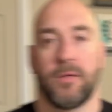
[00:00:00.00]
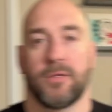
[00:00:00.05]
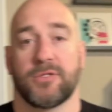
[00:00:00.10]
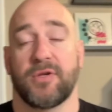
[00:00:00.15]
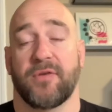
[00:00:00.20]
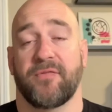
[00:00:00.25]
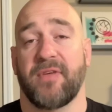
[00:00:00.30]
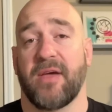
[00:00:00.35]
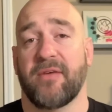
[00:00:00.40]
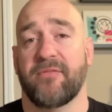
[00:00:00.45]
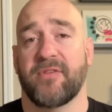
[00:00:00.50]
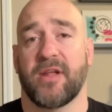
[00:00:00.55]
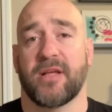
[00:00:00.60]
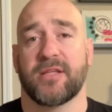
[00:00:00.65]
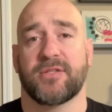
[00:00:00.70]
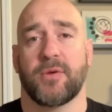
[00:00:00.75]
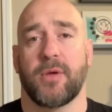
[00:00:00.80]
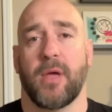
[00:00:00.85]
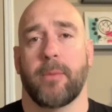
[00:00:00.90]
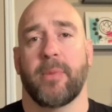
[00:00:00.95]
So if you haven't
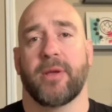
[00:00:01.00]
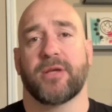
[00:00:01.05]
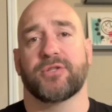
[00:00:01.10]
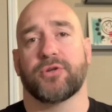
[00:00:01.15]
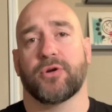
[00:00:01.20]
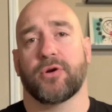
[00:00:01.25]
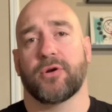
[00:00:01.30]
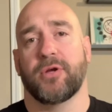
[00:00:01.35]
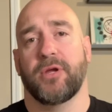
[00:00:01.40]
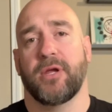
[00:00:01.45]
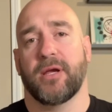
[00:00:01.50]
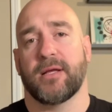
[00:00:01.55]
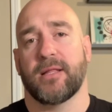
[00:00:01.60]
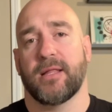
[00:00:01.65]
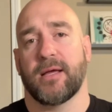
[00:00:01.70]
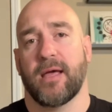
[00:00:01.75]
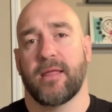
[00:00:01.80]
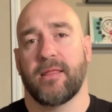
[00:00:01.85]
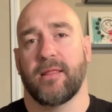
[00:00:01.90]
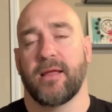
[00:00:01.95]
done so yet, make sure you
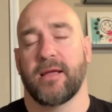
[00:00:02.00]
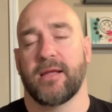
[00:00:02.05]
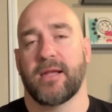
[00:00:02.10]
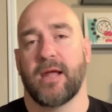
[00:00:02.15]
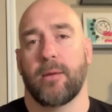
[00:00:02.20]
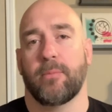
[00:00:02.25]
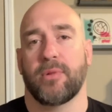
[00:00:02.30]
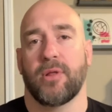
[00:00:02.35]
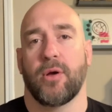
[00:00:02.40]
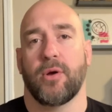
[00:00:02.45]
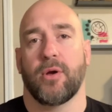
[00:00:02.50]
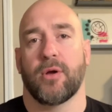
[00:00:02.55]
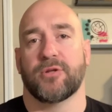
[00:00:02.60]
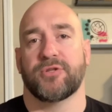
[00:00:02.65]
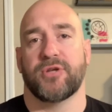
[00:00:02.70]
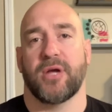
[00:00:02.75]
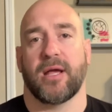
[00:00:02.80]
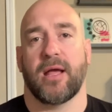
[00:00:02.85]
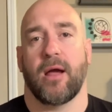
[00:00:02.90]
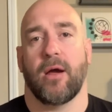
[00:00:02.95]
click on the link down below and go
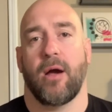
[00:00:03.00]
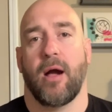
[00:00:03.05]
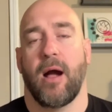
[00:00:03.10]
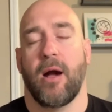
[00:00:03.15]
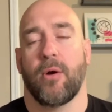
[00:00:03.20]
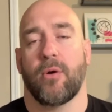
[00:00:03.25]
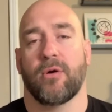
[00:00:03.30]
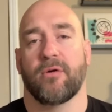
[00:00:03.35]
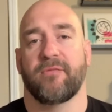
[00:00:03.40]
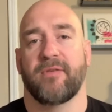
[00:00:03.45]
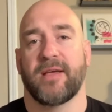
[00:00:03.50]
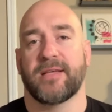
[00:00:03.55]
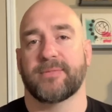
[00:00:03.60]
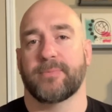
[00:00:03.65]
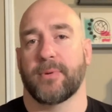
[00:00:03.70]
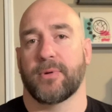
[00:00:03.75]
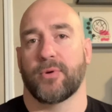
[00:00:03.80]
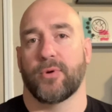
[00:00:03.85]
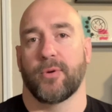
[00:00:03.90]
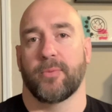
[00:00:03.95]
check out our
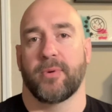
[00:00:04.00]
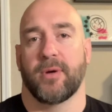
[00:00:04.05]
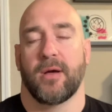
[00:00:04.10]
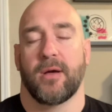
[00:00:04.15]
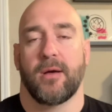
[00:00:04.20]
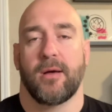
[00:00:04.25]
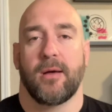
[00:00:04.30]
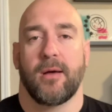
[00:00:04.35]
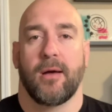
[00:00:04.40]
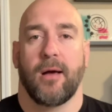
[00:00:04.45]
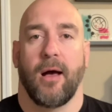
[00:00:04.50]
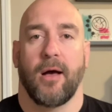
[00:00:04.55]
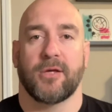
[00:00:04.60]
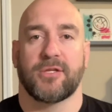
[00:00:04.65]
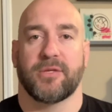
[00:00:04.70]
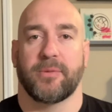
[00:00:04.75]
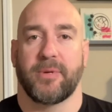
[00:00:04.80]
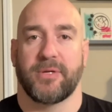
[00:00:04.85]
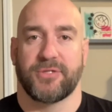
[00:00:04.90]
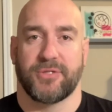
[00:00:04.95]
Facebook group.
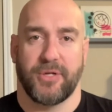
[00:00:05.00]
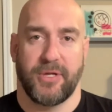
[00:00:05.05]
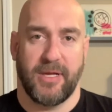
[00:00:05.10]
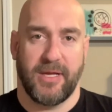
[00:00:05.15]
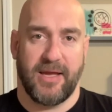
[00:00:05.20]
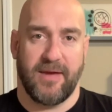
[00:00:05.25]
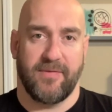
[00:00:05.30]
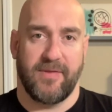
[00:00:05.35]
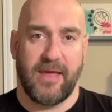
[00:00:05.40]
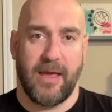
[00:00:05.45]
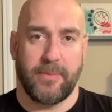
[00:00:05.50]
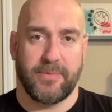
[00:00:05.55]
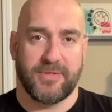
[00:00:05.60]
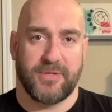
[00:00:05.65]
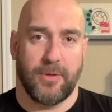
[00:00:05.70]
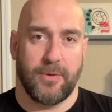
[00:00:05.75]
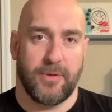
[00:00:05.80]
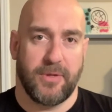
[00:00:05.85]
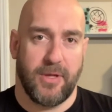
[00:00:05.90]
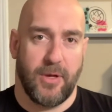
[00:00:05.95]
Also, make sure you give the
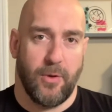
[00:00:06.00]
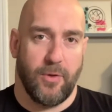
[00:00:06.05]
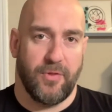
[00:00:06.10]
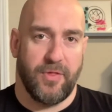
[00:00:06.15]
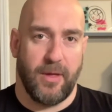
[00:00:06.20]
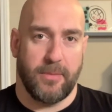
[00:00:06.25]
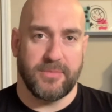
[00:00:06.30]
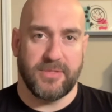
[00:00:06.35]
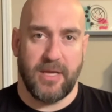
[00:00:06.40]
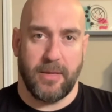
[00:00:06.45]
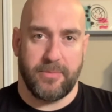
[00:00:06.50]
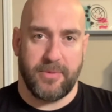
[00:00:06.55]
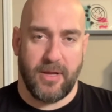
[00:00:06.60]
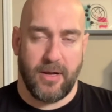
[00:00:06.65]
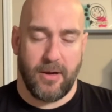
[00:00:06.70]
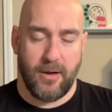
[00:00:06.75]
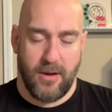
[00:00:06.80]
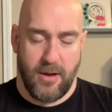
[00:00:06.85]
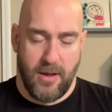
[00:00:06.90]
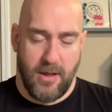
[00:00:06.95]
episode the old thumbs up
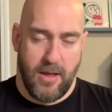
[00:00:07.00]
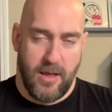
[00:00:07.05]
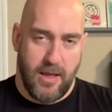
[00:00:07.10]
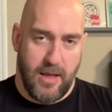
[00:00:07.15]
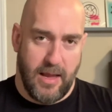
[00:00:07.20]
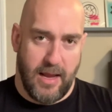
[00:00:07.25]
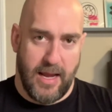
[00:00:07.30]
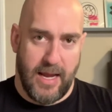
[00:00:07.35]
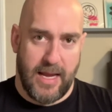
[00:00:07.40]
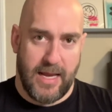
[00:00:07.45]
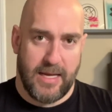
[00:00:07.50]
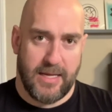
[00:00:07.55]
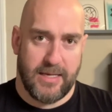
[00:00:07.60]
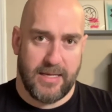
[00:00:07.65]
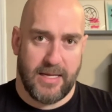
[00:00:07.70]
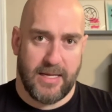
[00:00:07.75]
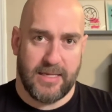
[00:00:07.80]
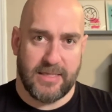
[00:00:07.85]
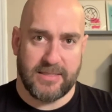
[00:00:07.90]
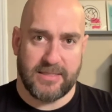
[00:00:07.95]
there
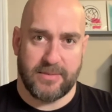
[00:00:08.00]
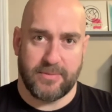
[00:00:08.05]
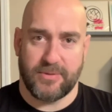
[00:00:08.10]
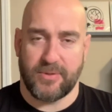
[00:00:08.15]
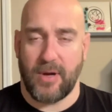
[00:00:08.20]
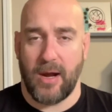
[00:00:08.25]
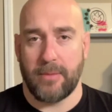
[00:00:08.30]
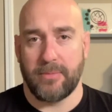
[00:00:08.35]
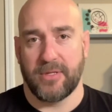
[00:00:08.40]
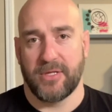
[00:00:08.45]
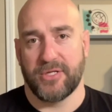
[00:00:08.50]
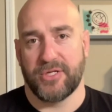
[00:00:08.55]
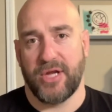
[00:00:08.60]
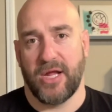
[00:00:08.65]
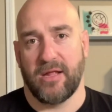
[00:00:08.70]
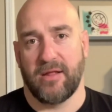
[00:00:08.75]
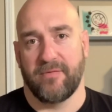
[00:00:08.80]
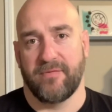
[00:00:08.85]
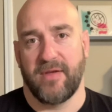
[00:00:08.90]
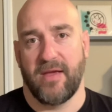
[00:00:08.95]
and uh, subscribe to the
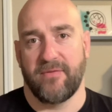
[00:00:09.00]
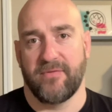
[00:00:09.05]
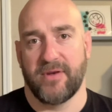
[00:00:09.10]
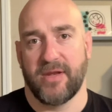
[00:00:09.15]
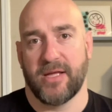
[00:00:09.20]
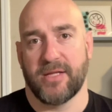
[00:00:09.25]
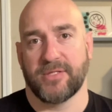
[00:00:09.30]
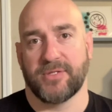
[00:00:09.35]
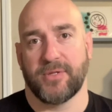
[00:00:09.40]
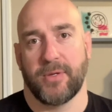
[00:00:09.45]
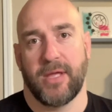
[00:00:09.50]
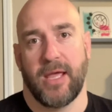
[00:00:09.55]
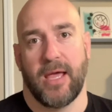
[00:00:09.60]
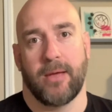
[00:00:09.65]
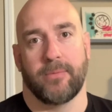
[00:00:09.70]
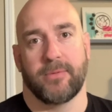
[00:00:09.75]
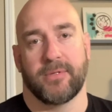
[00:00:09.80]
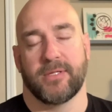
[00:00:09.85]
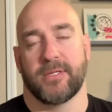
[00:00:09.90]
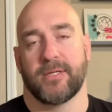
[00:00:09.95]
channel if you haven't done so
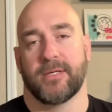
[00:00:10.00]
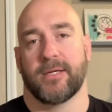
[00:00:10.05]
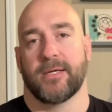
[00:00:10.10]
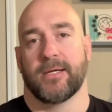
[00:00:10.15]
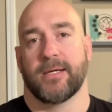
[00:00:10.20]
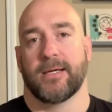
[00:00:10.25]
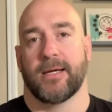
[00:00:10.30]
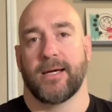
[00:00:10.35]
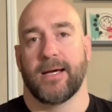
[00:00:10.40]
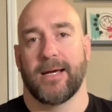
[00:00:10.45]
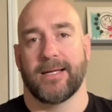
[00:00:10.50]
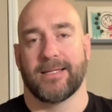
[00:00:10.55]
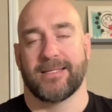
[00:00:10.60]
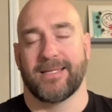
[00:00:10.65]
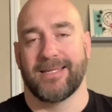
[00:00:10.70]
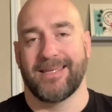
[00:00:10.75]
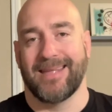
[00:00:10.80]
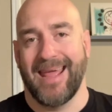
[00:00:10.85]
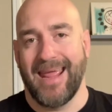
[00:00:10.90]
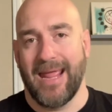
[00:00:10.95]
yet. Uh,
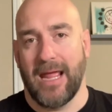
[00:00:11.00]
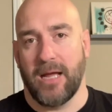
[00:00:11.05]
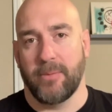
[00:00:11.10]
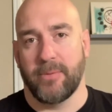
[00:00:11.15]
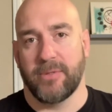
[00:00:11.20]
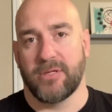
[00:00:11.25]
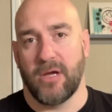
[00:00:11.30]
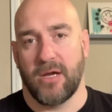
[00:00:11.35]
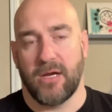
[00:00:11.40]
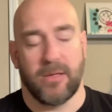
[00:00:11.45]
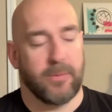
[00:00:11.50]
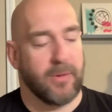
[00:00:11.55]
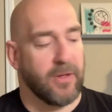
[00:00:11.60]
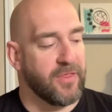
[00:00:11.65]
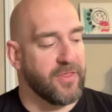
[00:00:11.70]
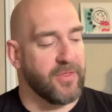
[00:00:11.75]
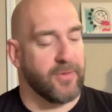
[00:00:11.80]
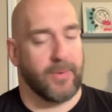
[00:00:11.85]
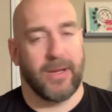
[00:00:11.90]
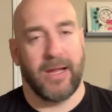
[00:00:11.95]
today I'm going to be talking
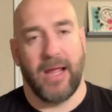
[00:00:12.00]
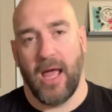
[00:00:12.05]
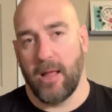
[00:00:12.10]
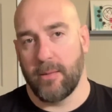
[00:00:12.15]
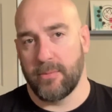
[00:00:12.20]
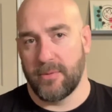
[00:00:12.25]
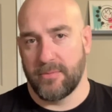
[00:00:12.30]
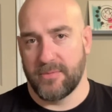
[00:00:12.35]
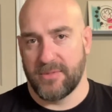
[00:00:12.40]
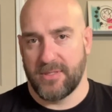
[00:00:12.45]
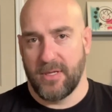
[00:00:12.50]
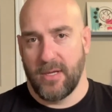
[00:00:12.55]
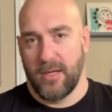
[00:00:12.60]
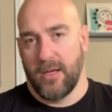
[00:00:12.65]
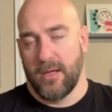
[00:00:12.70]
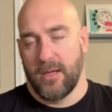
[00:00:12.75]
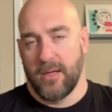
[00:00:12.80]
about three albums,